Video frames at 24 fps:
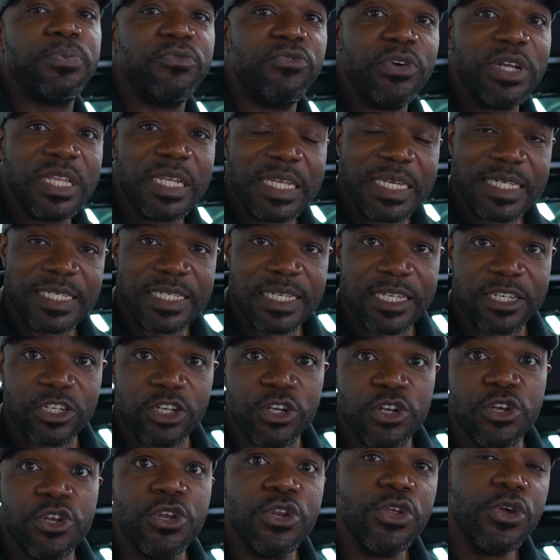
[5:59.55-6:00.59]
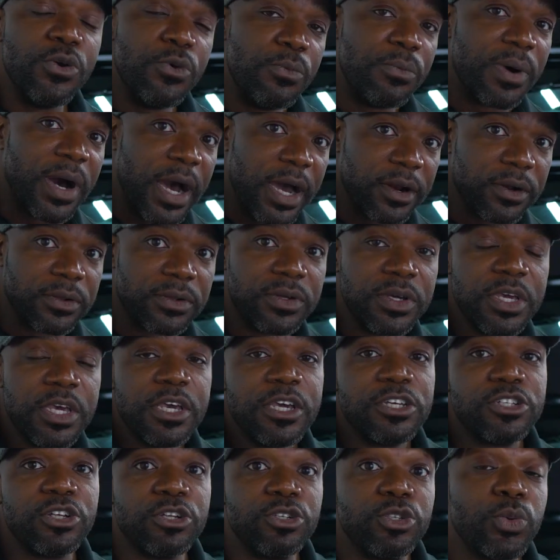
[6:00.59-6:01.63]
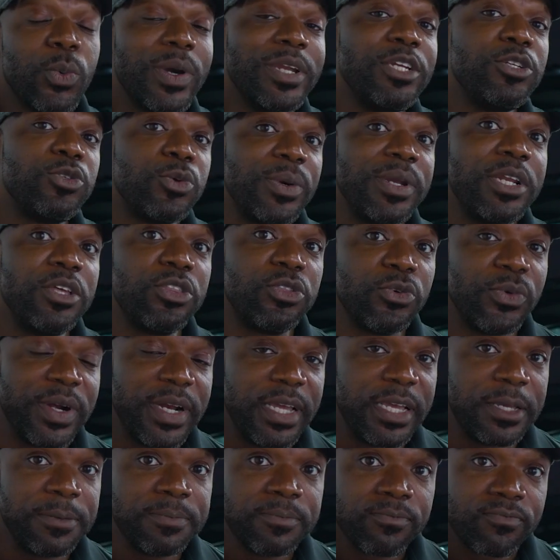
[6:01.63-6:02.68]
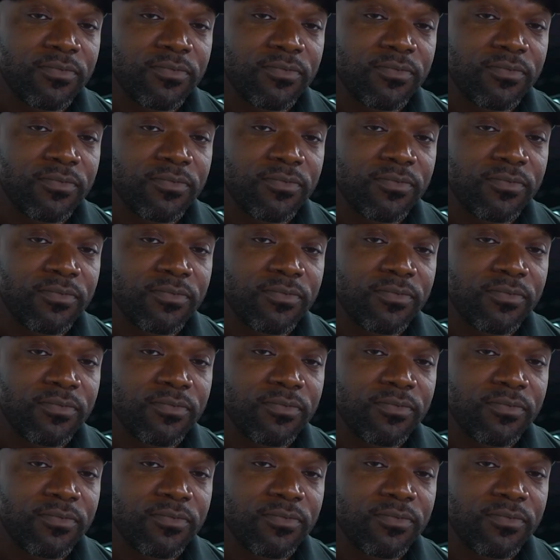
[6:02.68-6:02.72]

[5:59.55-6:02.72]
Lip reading: releasing the new model. So 2023,